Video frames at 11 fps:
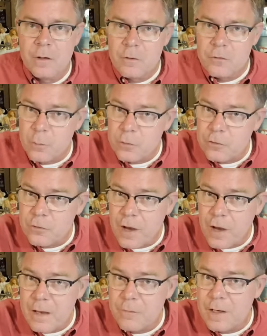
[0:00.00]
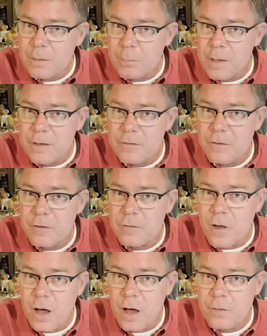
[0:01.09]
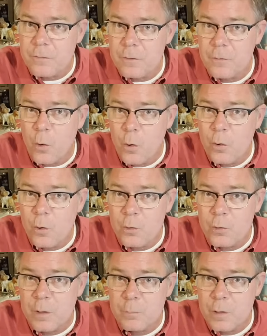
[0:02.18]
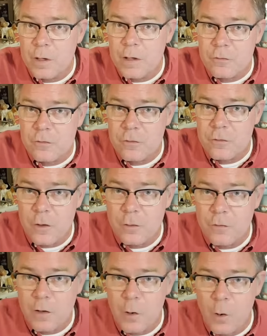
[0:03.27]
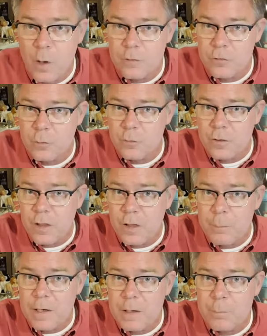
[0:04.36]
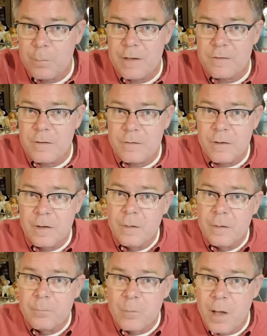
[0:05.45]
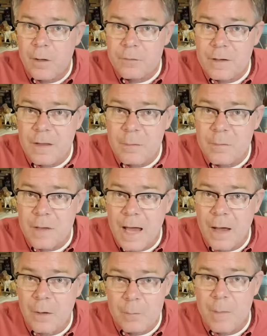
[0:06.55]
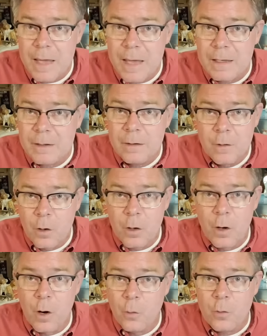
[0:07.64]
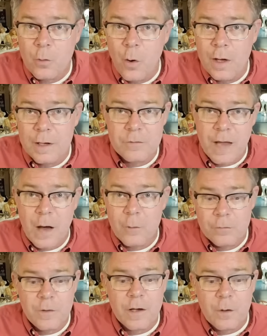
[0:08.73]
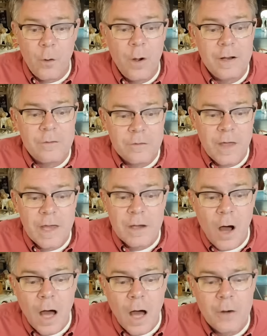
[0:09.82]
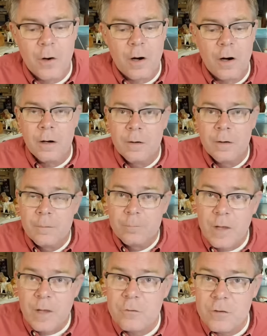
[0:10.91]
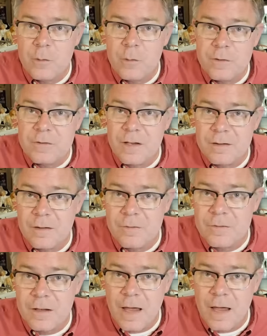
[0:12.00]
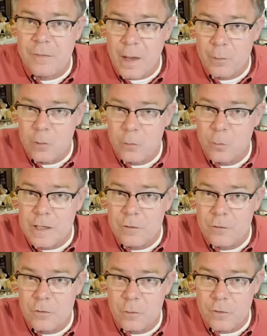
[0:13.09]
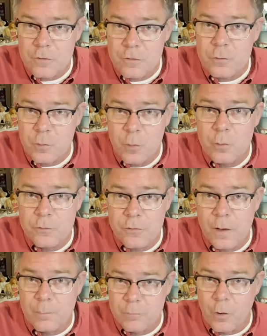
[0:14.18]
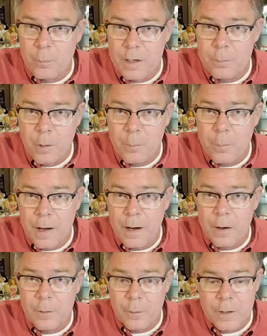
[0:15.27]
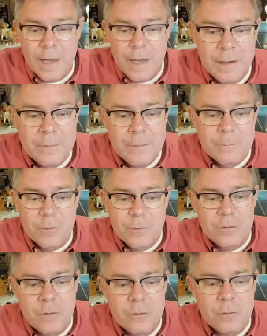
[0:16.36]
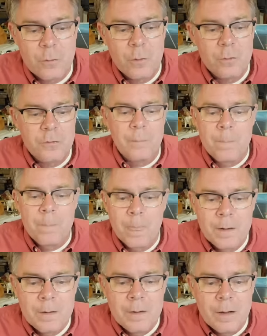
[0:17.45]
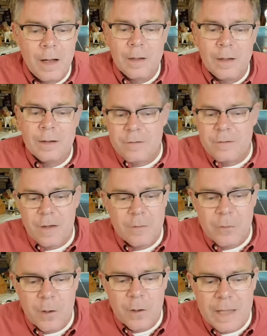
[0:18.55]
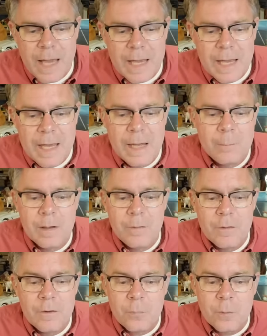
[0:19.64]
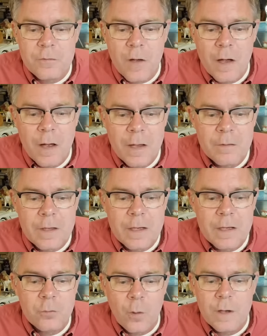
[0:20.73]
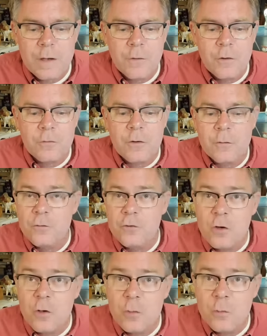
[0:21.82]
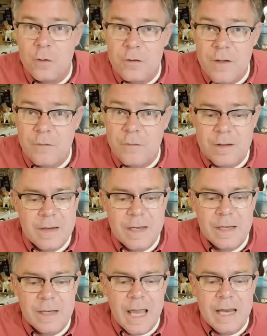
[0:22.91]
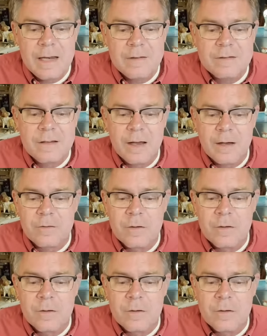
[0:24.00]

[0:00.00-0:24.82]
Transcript: She was shaving pieces off of old British silver coins. She was clipping pieces, melting them down, and making her own coins, counterfeit coins. They caught her and she was sentenced to death. I want to read you. This is gruesome, so be prepared, okay? This is gruesome uh, at 7:30 a.m. and this was on the 21st of June 1786.